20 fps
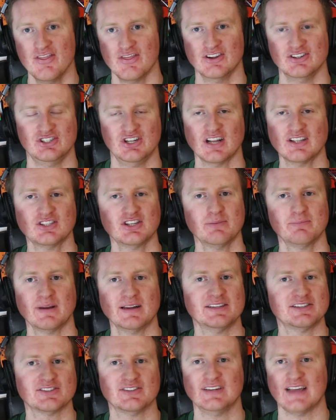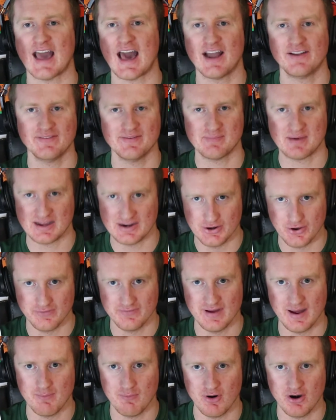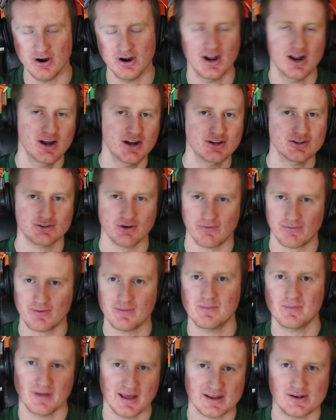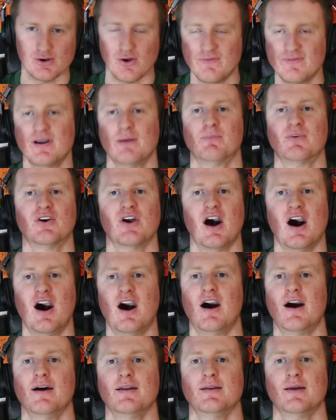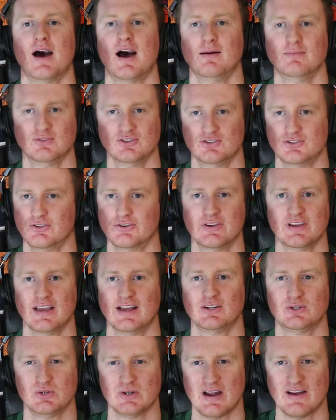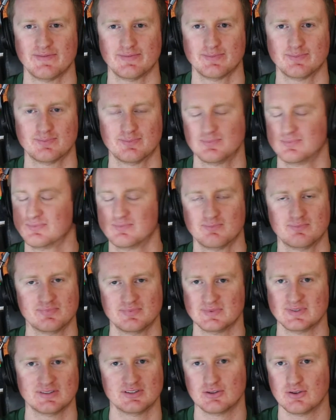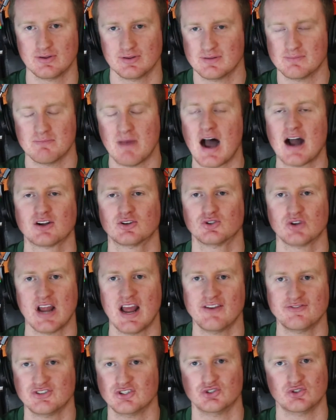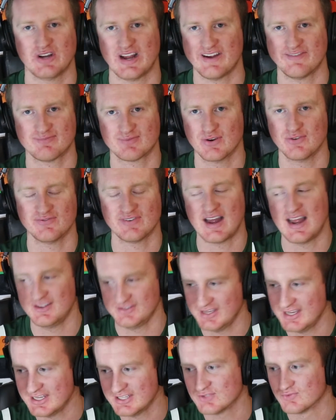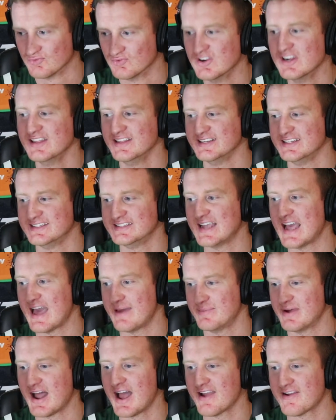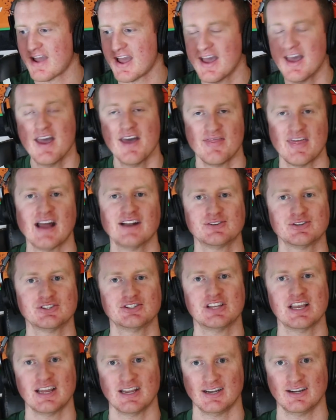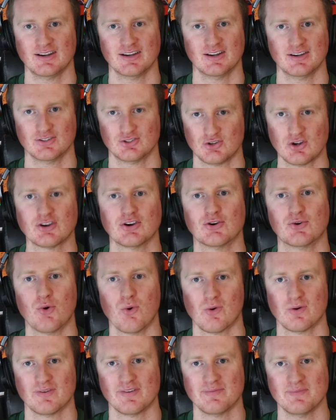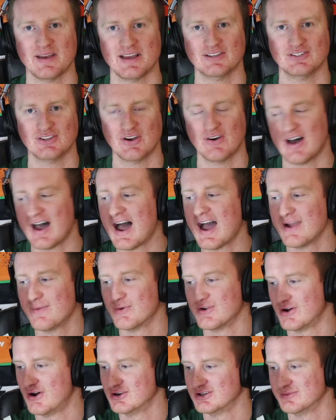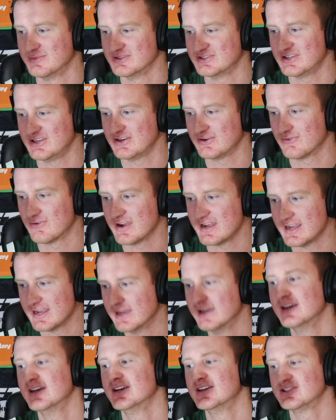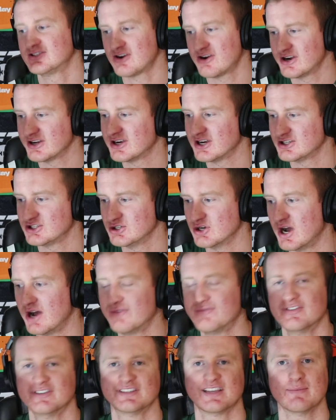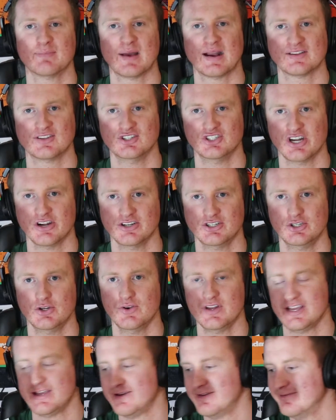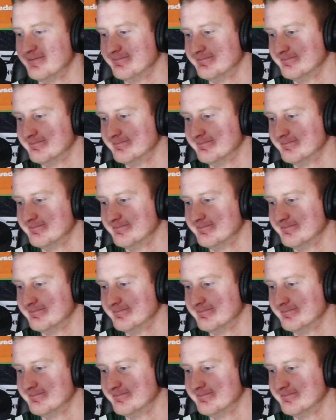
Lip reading: The Jets are basically out of it by November. So from, like, November on, I'm just looking at draft mock drafts and draft profiles. It's really sad, but that just struck a chord with me. So I 100% agree. Sorry to cut you off. Let's get back to Jerry Judy.